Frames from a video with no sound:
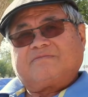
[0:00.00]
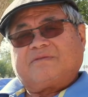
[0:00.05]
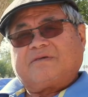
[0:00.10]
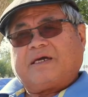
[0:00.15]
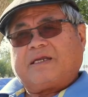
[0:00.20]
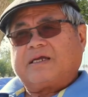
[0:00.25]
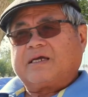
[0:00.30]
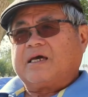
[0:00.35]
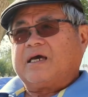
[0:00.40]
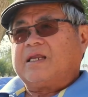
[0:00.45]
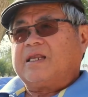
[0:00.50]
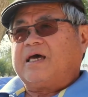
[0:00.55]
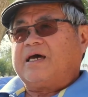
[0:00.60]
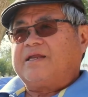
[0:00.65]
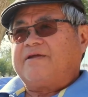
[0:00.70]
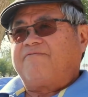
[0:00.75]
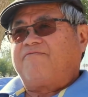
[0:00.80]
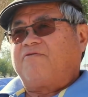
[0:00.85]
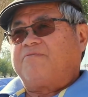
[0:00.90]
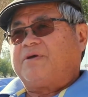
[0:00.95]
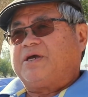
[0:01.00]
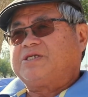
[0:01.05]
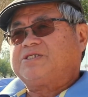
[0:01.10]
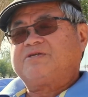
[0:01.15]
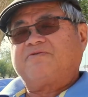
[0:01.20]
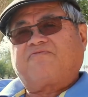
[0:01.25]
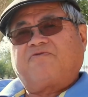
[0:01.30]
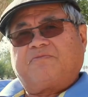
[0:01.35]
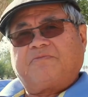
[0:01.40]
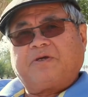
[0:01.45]
And I got a lot of
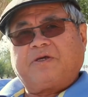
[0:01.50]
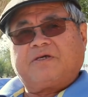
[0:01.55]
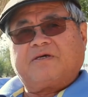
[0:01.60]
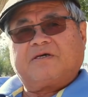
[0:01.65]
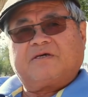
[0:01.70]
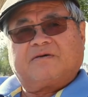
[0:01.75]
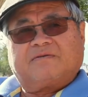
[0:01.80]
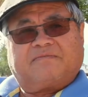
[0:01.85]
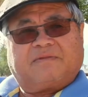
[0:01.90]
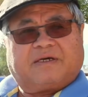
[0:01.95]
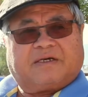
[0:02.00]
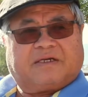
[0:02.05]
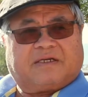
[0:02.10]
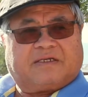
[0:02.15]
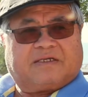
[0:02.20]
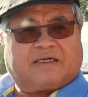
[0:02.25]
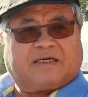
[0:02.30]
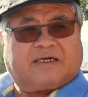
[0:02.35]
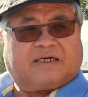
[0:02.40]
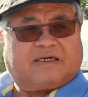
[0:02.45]
information from him, and